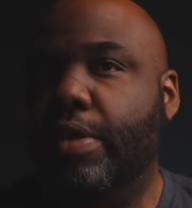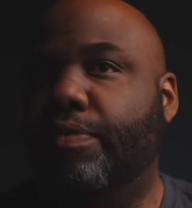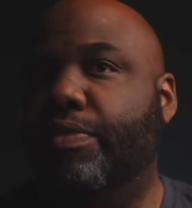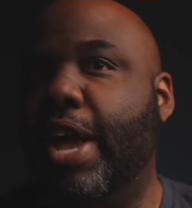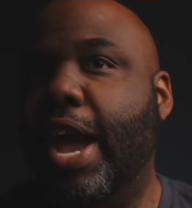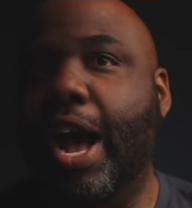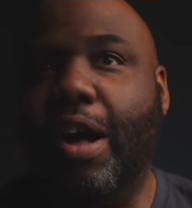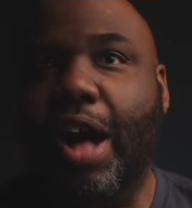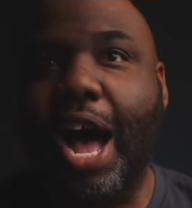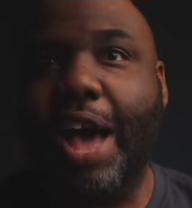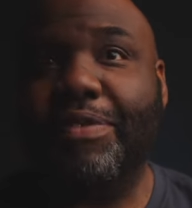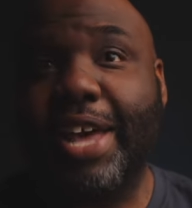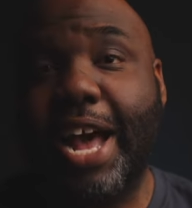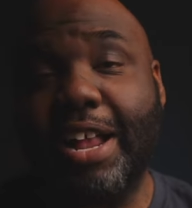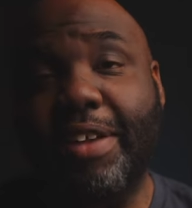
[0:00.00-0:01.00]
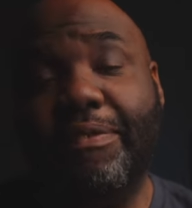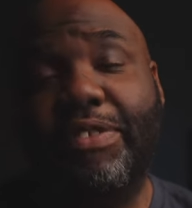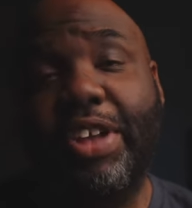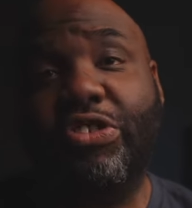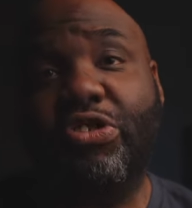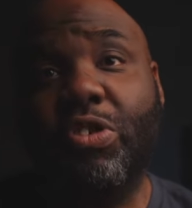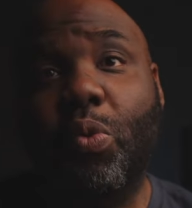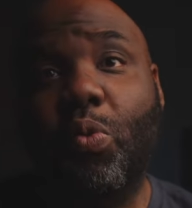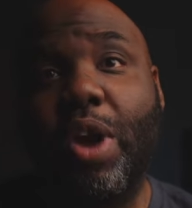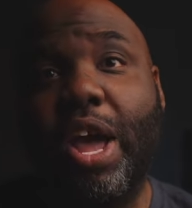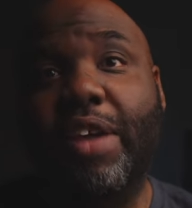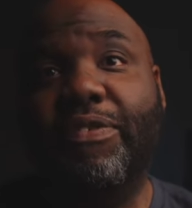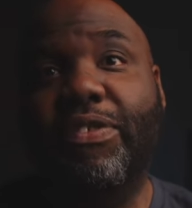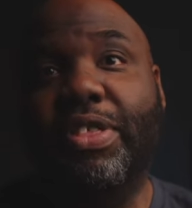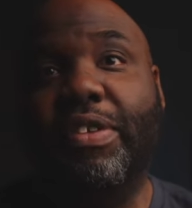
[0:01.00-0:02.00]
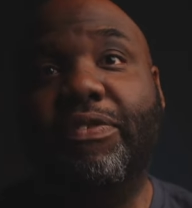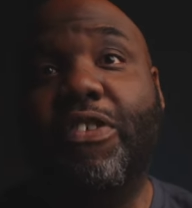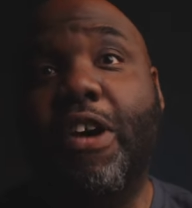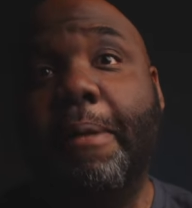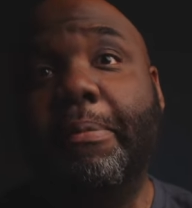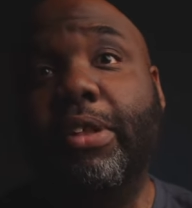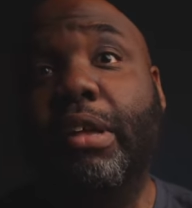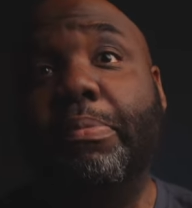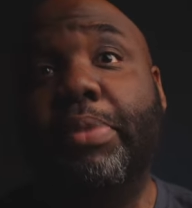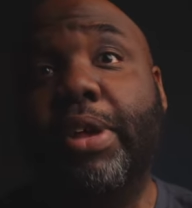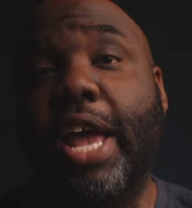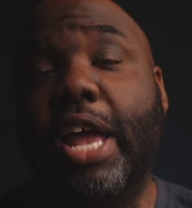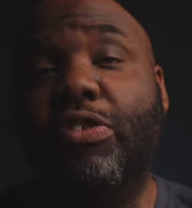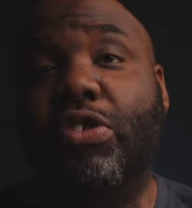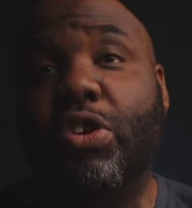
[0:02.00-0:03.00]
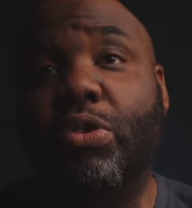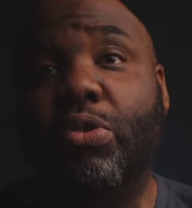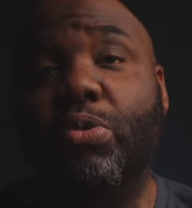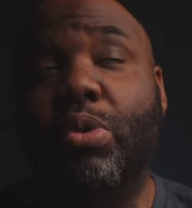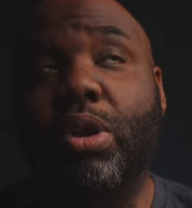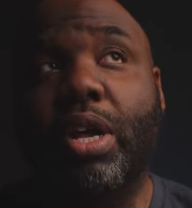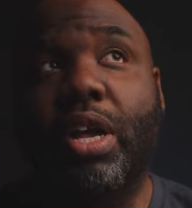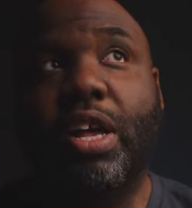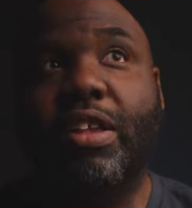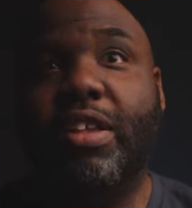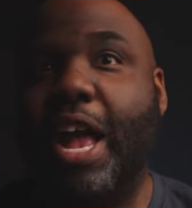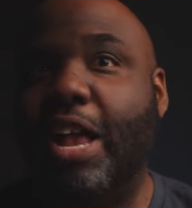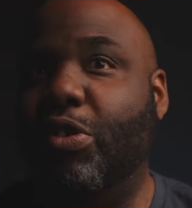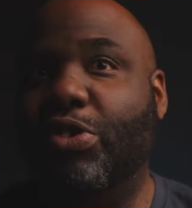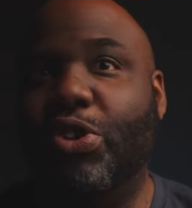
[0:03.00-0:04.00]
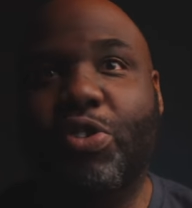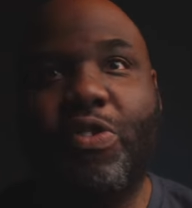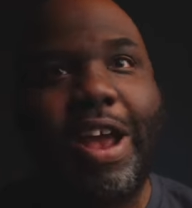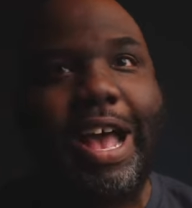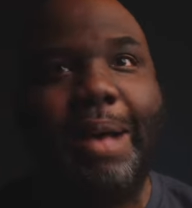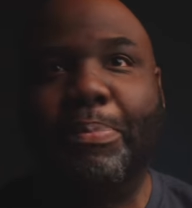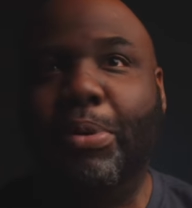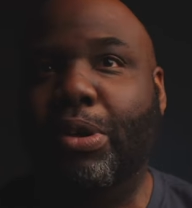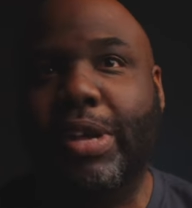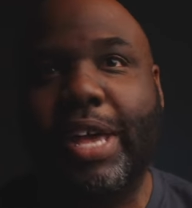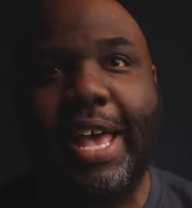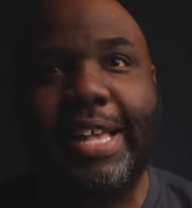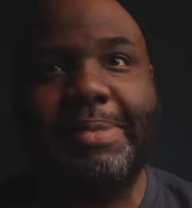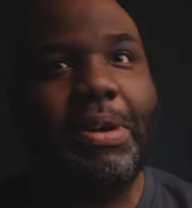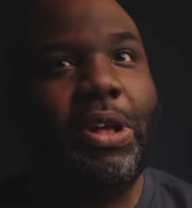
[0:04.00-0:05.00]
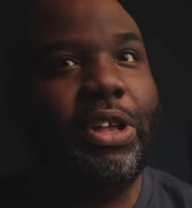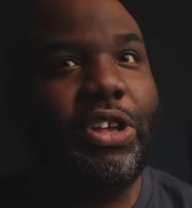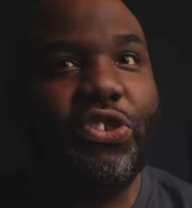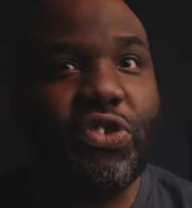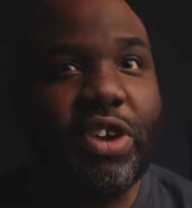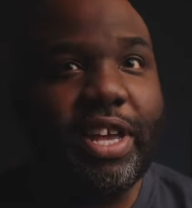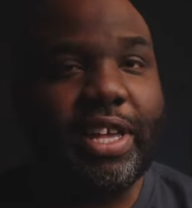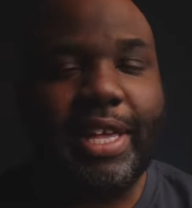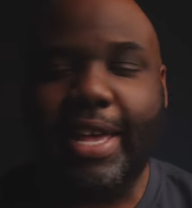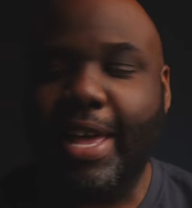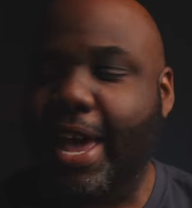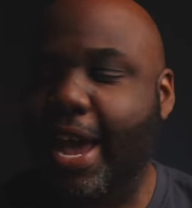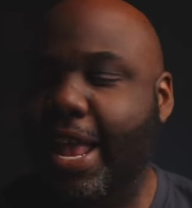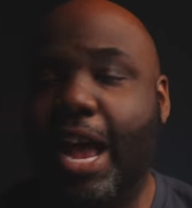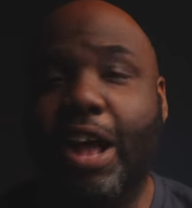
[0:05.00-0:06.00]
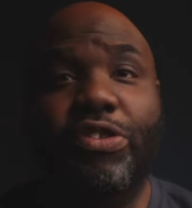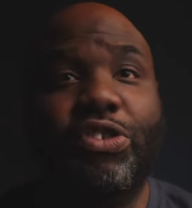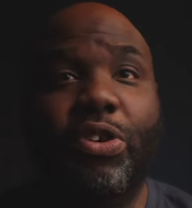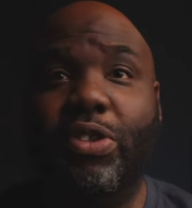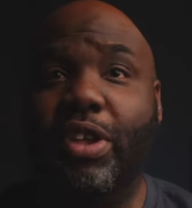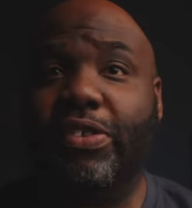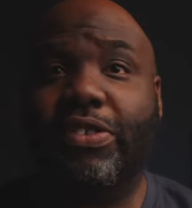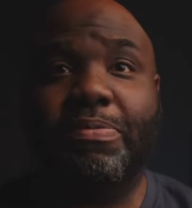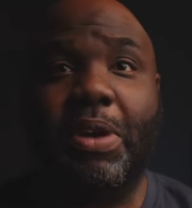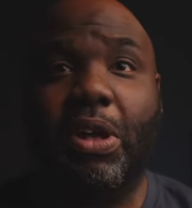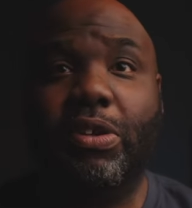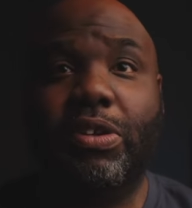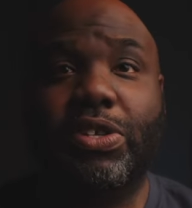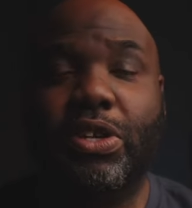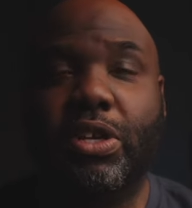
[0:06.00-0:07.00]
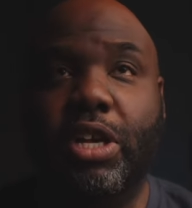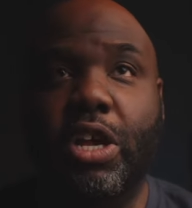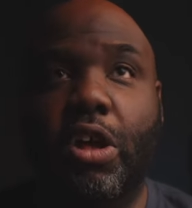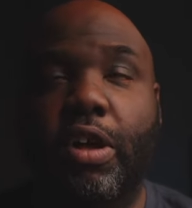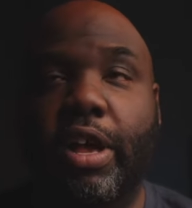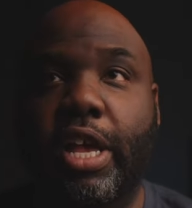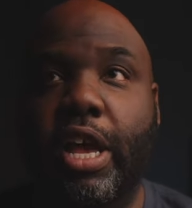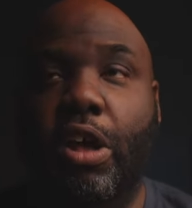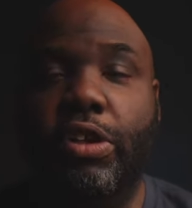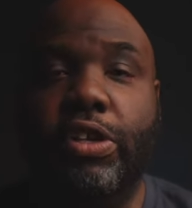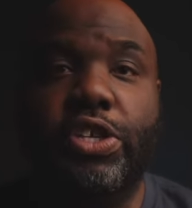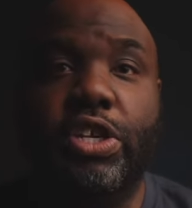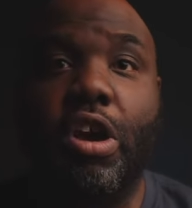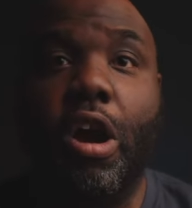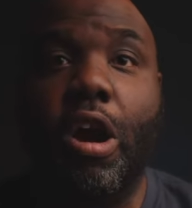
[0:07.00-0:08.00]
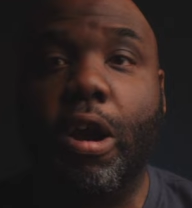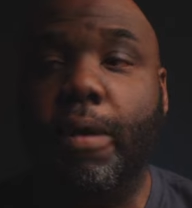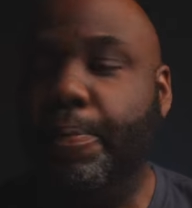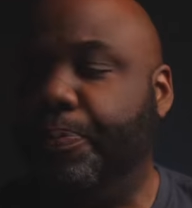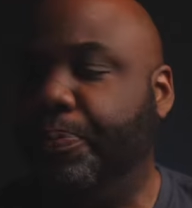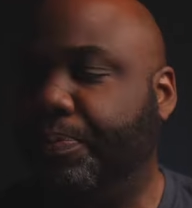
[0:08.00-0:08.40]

Now I've kind of ventured away from the farm a little bit. I do, I don't do crown apple as my only drink, and I don't do this as my only, you know, only cigar.